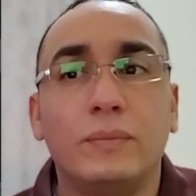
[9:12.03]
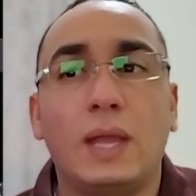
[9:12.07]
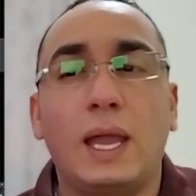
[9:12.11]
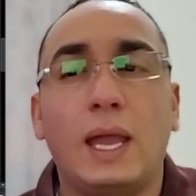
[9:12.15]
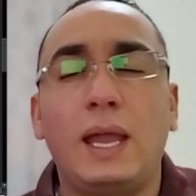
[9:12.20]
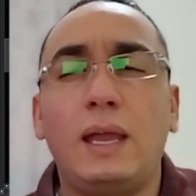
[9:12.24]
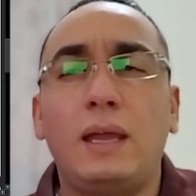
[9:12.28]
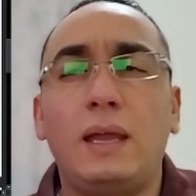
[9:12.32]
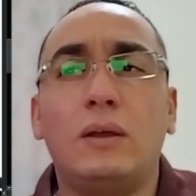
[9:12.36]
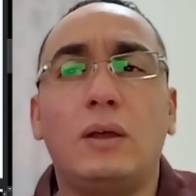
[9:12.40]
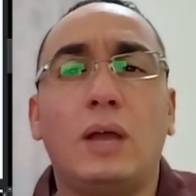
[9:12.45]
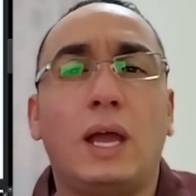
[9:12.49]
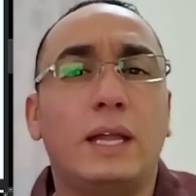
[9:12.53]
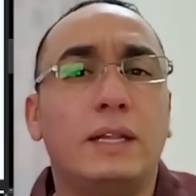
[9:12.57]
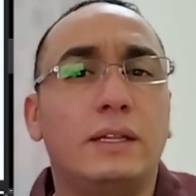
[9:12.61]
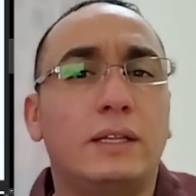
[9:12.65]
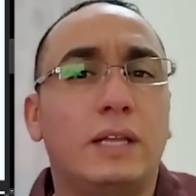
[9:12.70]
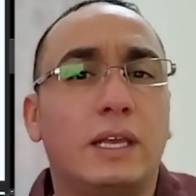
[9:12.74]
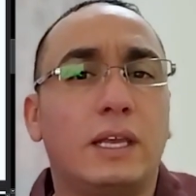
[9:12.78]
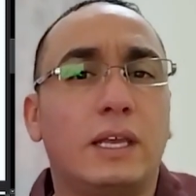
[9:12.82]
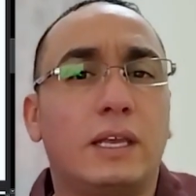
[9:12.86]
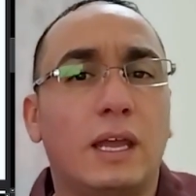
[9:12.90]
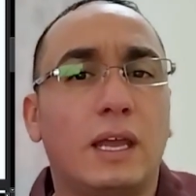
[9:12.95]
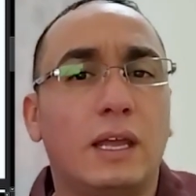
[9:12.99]
uh, and
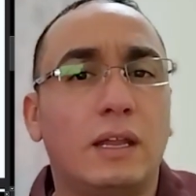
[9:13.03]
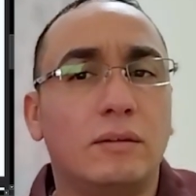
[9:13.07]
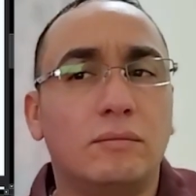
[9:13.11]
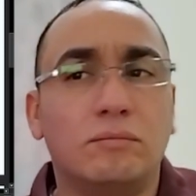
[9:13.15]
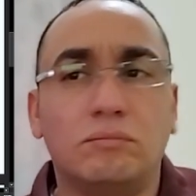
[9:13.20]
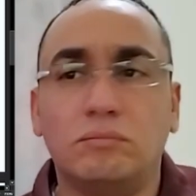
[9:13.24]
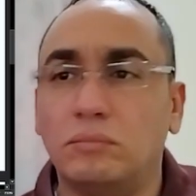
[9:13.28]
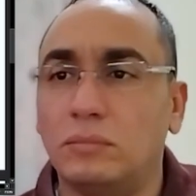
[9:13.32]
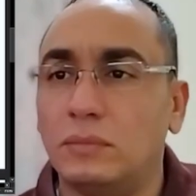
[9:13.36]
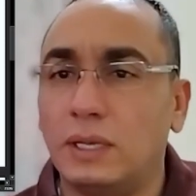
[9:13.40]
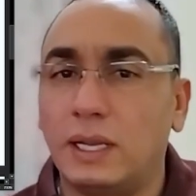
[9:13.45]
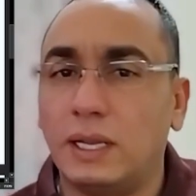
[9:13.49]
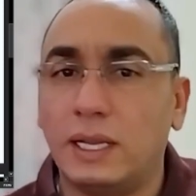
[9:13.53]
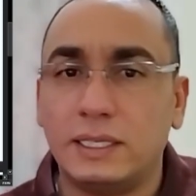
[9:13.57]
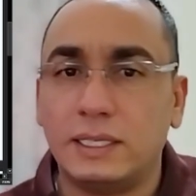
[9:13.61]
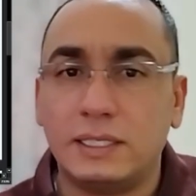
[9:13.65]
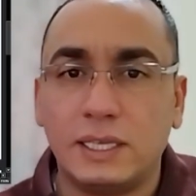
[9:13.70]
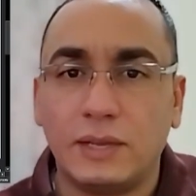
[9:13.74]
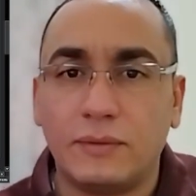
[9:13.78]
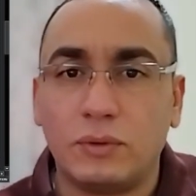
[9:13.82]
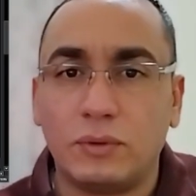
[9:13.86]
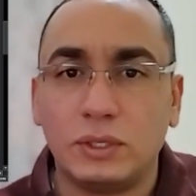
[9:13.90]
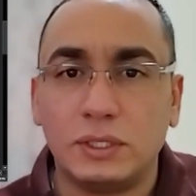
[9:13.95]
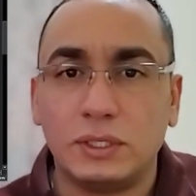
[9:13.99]
they can, let's
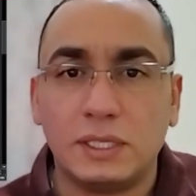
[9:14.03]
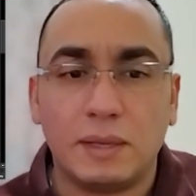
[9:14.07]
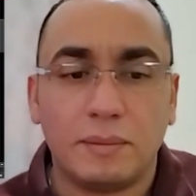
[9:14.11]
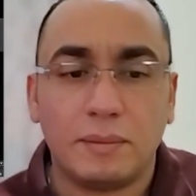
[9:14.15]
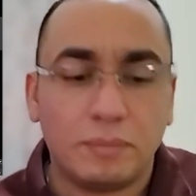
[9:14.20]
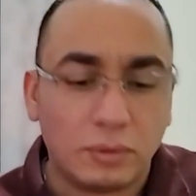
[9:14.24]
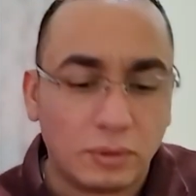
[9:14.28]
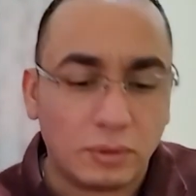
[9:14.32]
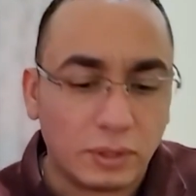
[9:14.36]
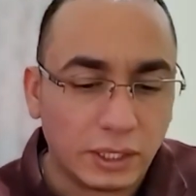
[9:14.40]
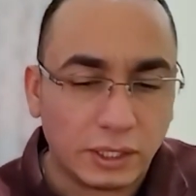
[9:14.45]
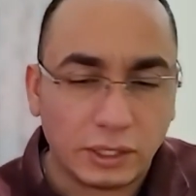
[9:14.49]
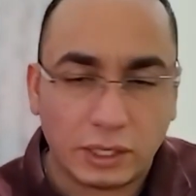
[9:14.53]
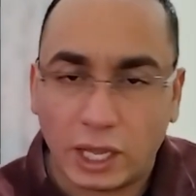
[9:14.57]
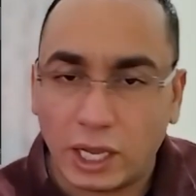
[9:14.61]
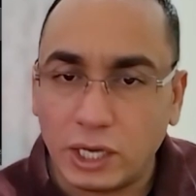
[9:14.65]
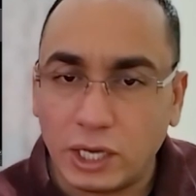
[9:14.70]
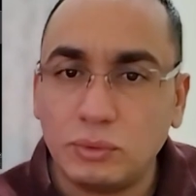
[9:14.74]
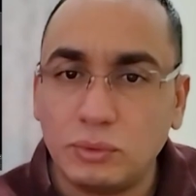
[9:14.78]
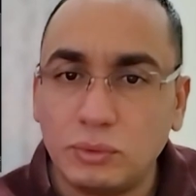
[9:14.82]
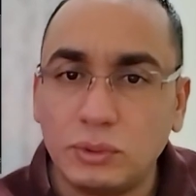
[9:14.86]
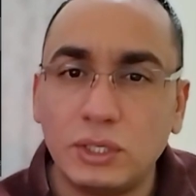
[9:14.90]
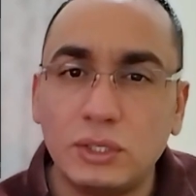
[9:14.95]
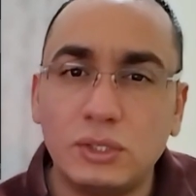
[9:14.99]
say, for example,
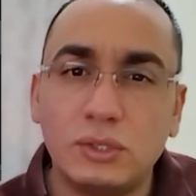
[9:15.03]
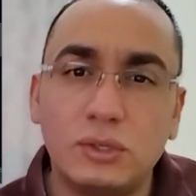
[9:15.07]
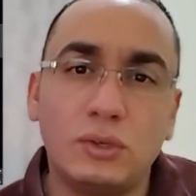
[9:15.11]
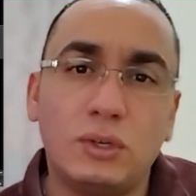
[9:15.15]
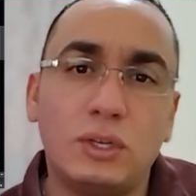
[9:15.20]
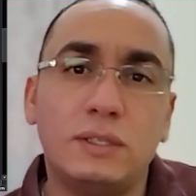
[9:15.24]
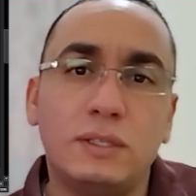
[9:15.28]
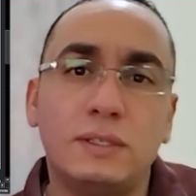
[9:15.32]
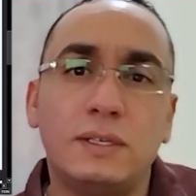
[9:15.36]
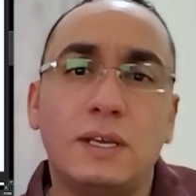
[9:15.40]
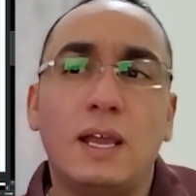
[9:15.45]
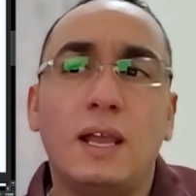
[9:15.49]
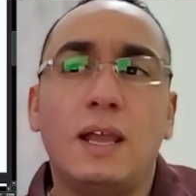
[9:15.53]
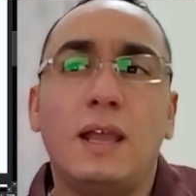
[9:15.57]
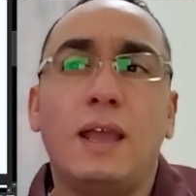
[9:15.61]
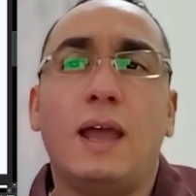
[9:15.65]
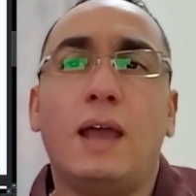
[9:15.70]
engage with the student.